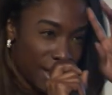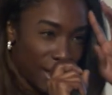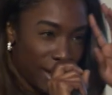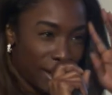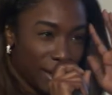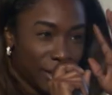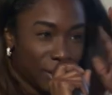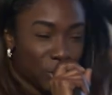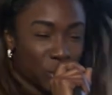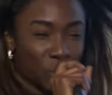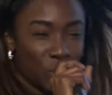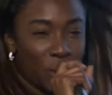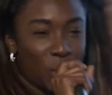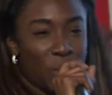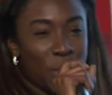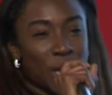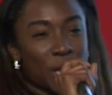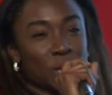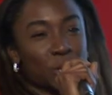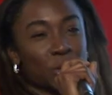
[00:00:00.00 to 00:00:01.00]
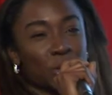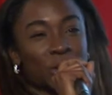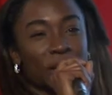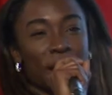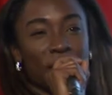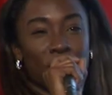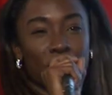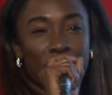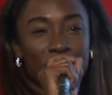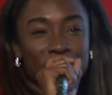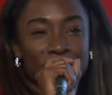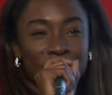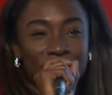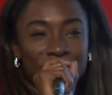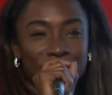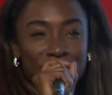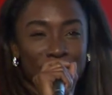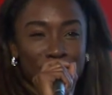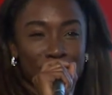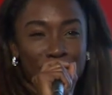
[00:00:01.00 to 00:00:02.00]
and I just want to make sure that everybody's
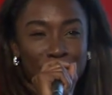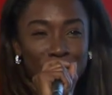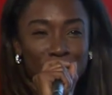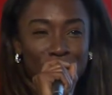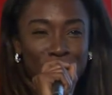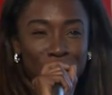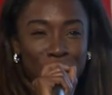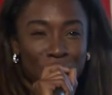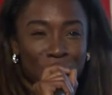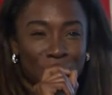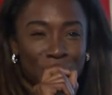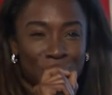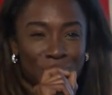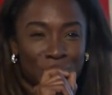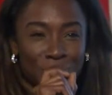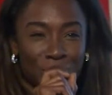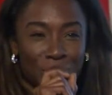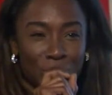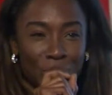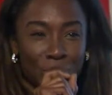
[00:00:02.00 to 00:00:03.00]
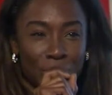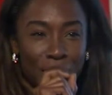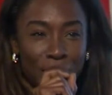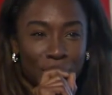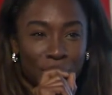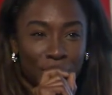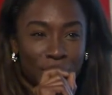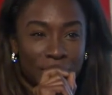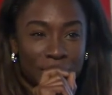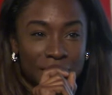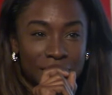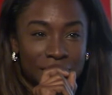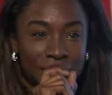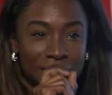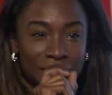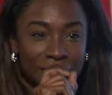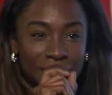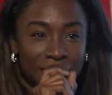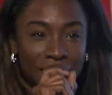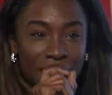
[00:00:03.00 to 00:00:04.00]
getting into the services for the right
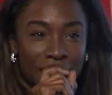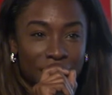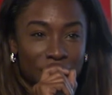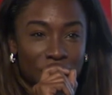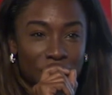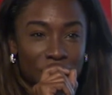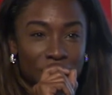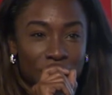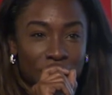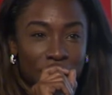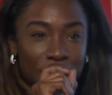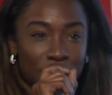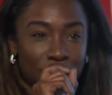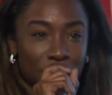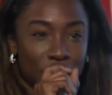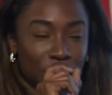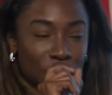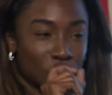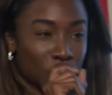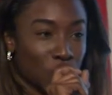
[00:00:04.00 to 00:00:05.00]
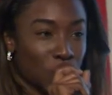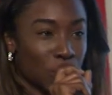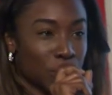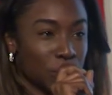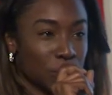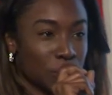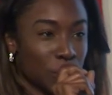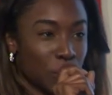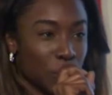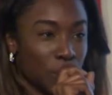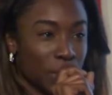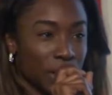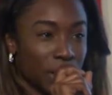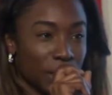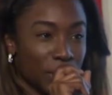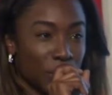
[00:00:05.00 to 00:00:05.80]
reason and not just to keep their doors open.